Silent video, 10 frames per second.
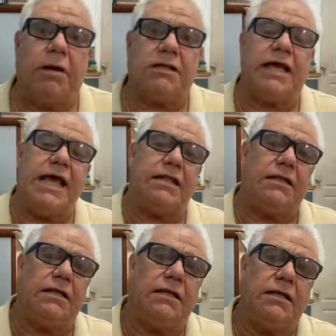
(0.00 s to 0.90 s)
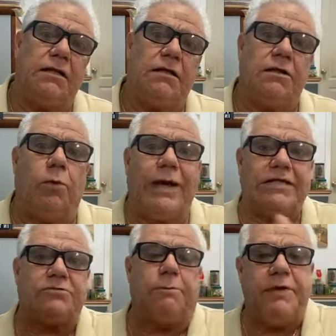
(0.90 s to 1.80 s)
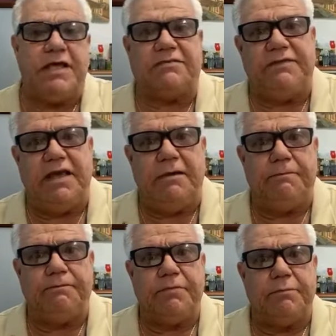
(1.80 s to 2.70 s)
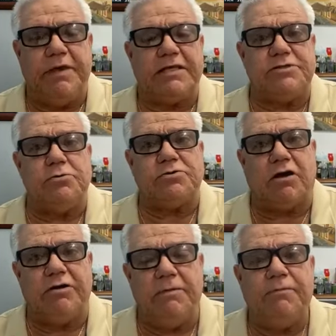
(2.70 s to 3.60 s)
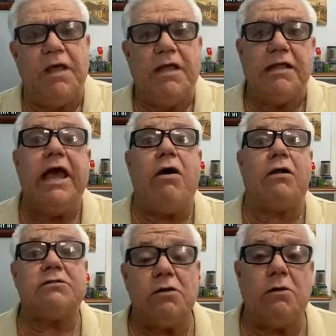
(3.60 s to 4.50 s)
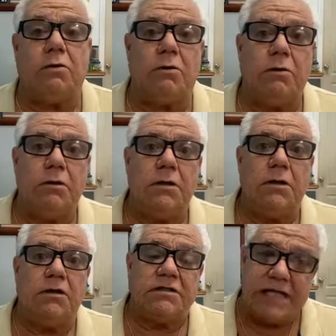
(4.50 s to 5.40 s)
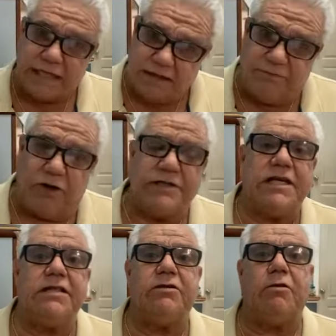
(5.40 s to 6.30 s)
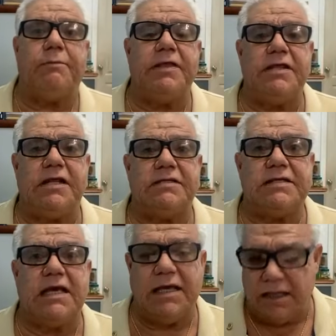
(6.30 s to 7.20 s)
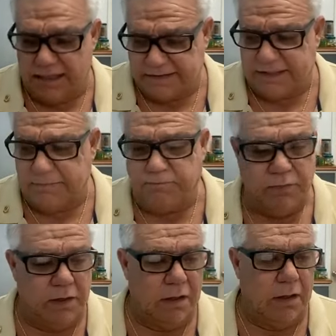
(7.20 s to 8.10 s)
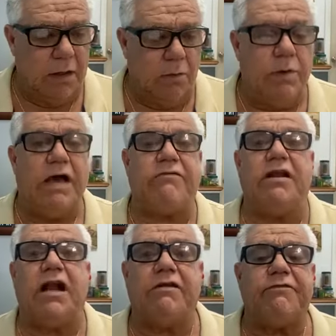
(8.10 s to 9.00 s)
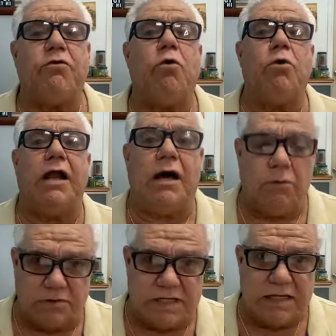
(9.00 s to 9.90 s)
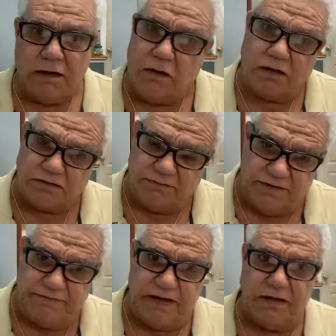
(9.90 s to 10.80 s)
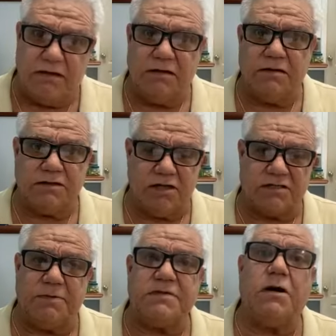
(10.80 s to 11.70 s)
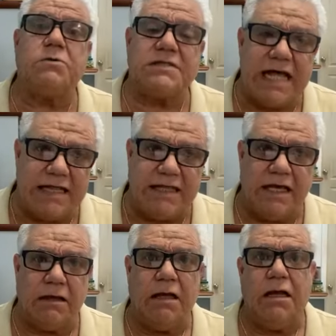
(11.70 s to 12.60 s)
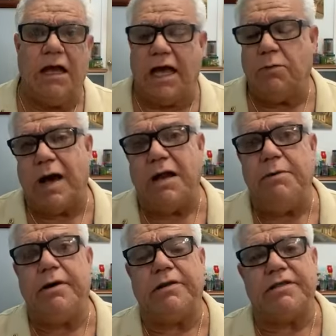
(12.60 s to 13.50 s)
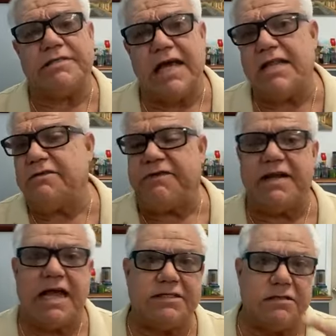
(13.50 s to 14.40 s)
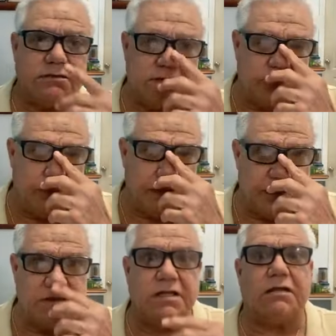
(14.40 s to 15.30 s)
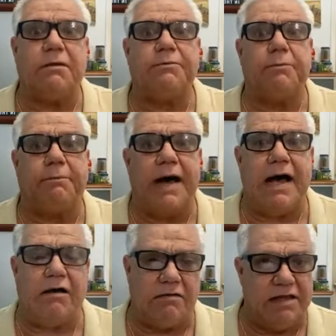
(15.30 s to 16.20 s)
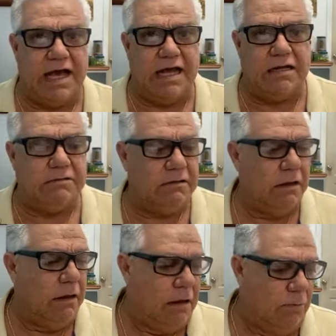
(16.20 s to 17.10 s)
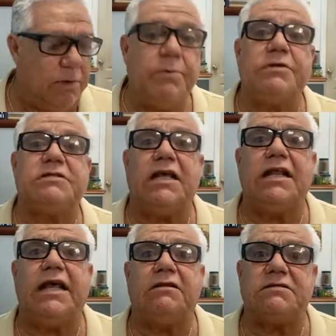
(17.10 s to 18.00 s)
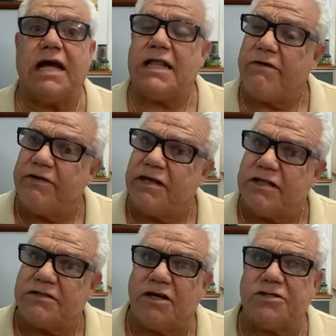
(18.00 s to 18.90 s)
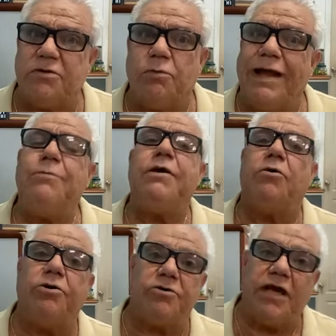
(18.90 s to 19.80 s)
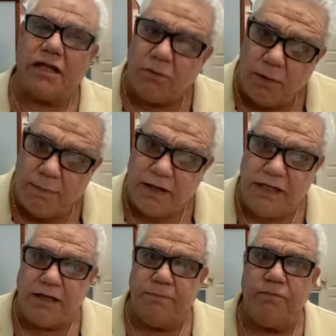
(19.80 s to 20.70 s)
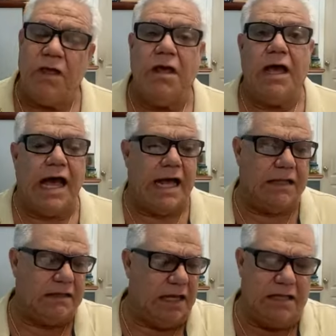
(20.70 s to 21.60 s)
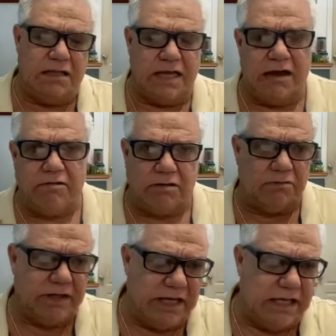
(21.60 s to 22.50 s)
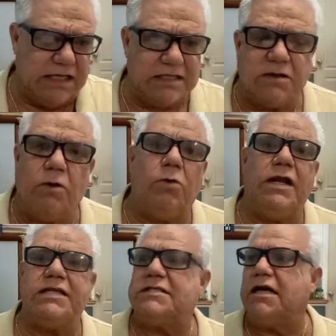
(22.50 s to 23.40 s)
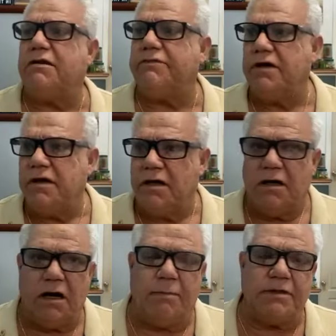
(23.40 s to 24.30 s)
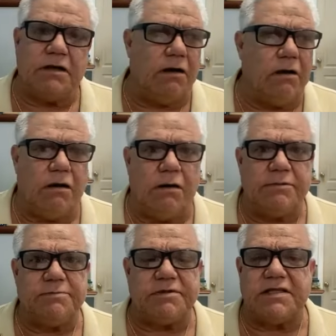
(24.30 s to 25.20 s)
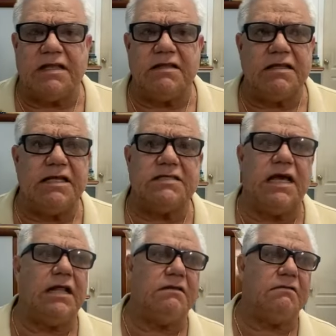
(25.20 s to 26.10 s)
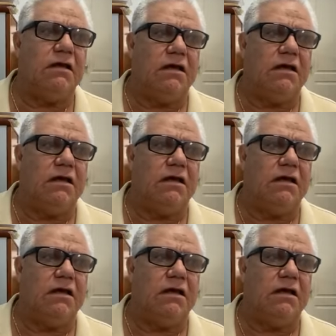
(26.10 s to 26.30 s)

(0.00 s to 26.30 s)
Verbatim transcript: But again, the WICSU PSV, PSU, sorry, they also started voicing their opinion and saying, listen, we have a lot of COLA outstanding, cost of living adjustments outstanding. And while we understand the financial situation is not up to par on the island, we would still like to start having a discussion when we're going to get our money. And in the Herald today, there's a whole listing of how much how, how much percent it is, and